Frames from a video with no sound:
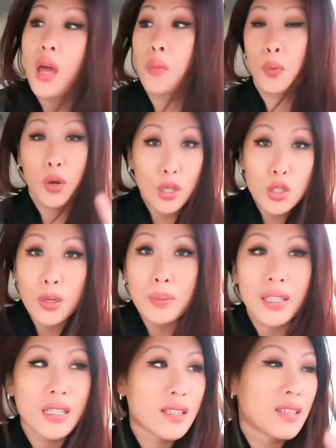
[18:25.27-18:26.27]
I'm pretty sure I'm
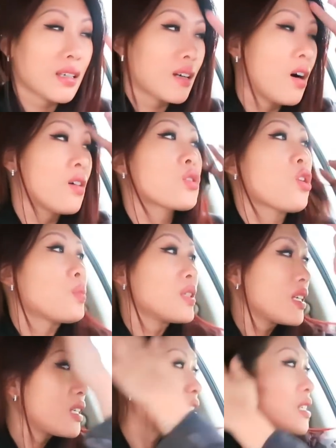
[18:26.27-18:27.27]
getting sick. Also, I've been
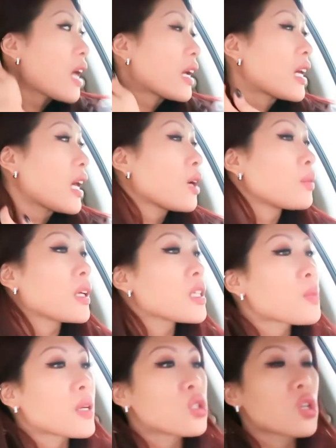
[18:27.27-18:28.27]
taking Zicam like
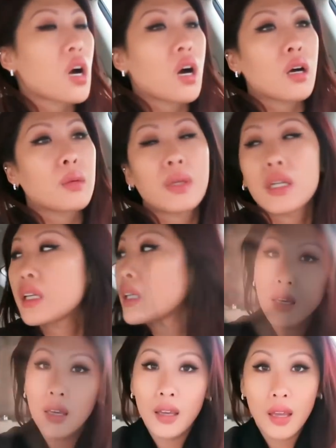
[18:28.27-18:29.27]
it's my job.
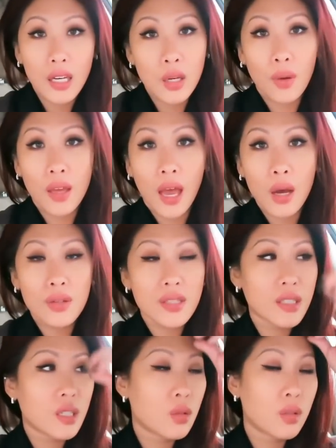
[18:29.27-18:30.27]
Anyway, I will
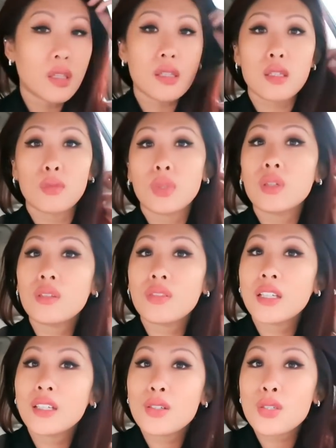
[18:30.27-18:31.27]
see you in some beauty
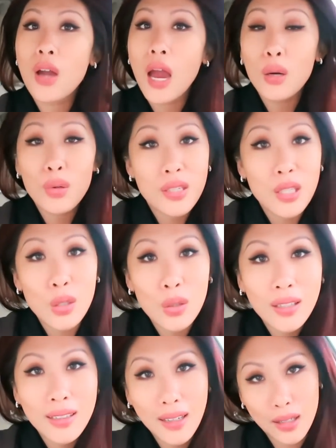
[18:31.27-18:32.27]
videos or I will see you
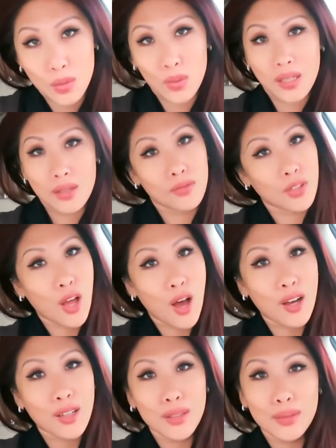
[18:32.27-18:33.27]
in next week's
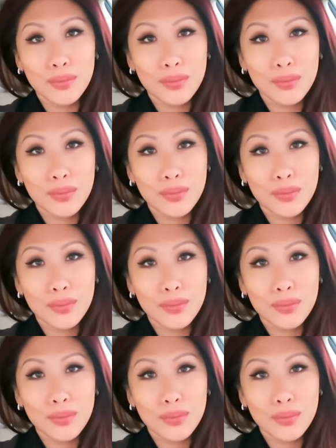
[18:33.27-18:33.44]
vlog.